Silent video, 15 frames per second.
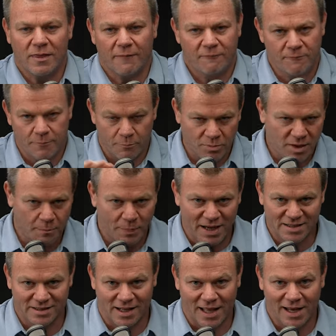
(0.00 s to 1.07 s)
The
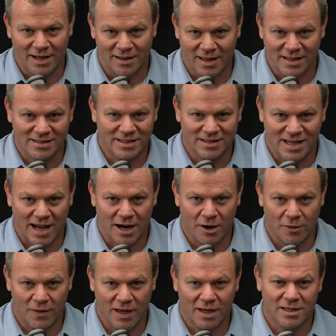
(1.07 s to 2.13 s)
best line in this
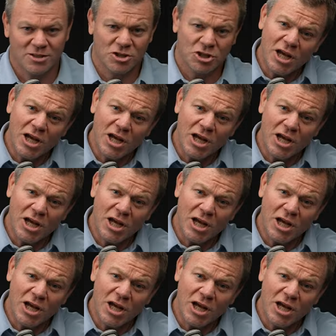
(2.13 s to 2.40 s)
entire thing is,